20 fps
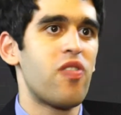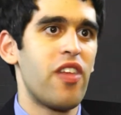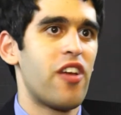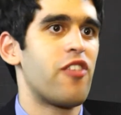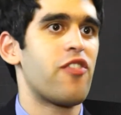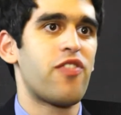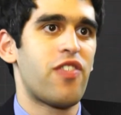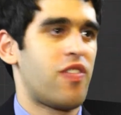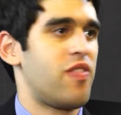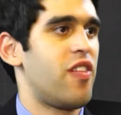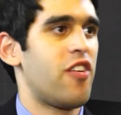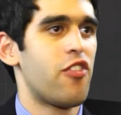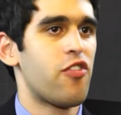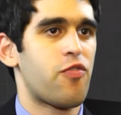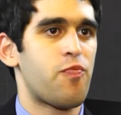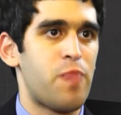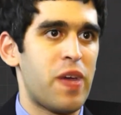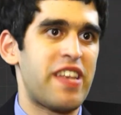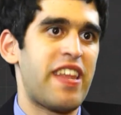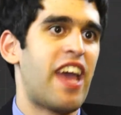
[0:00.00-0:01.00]

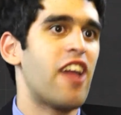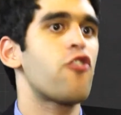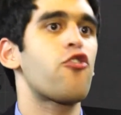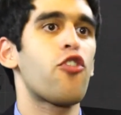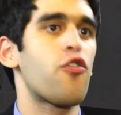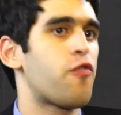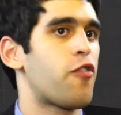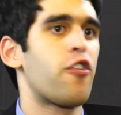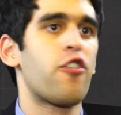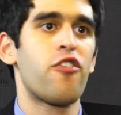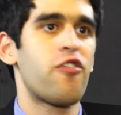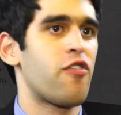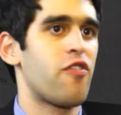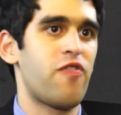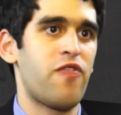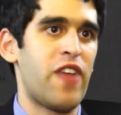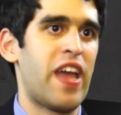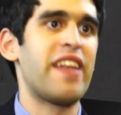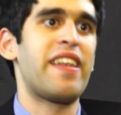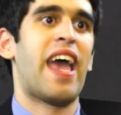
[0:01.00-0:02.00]
there's potential for
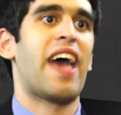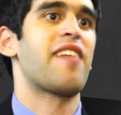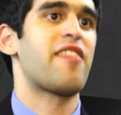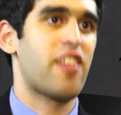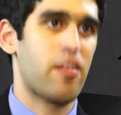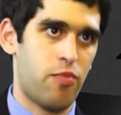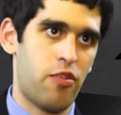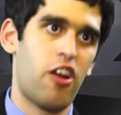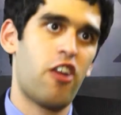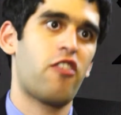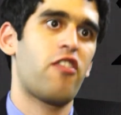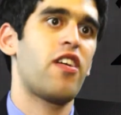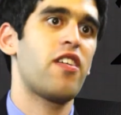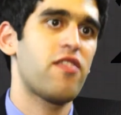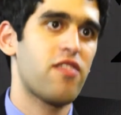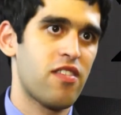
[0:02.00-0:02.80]
fantastic progress.